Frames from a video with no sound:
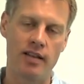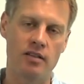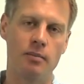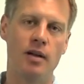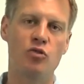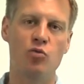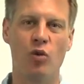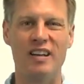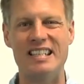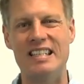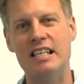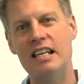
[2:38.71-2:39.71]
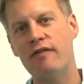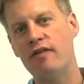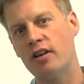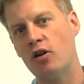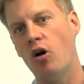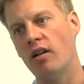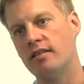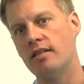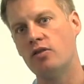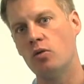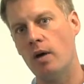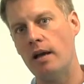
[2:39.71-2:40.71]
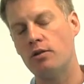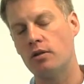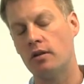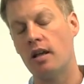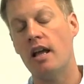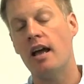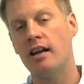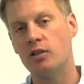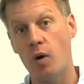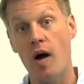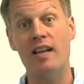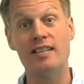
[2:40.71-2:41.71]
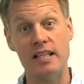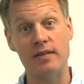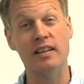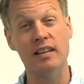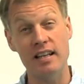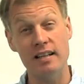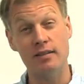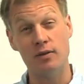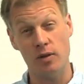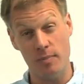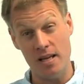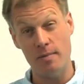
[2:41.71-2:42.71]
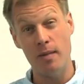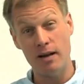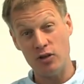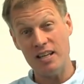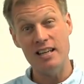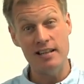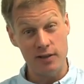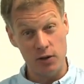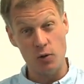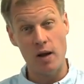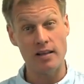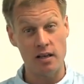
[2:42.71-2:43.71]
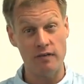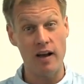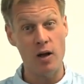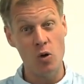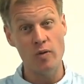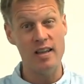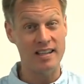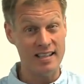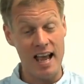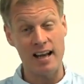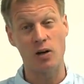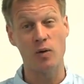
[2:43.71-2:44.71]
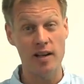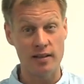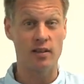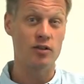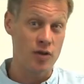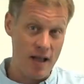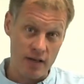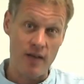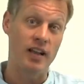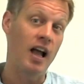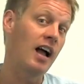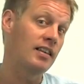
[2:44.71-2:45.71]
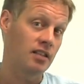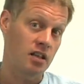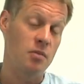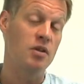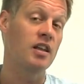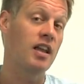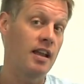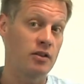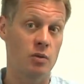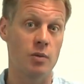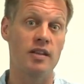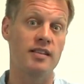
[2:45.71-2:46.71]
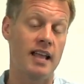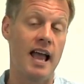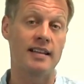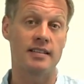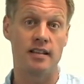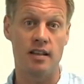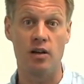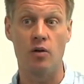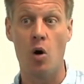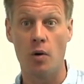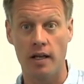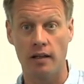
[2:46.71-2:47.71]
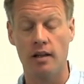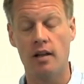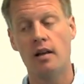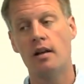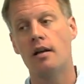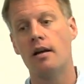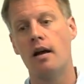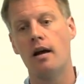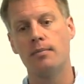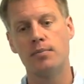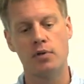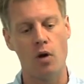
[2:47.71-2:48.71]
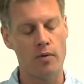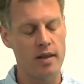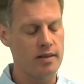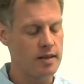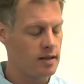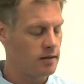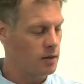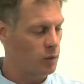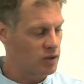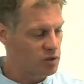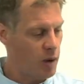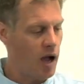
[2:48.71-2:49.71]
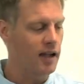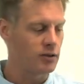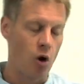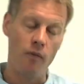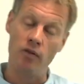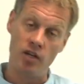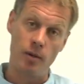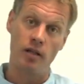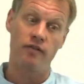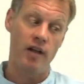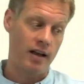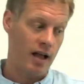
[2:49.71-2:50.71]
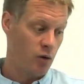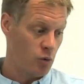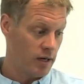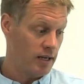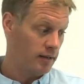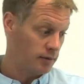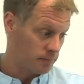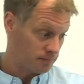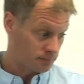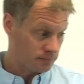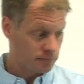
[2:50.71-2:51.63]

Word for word: That's a much more difficult situation, as well as even leads to it being much easier to identify who the attacker is because you have to have constant communication with this asset that you're owning. Uh, so then the, the response, hopefully you're able to find out who it is.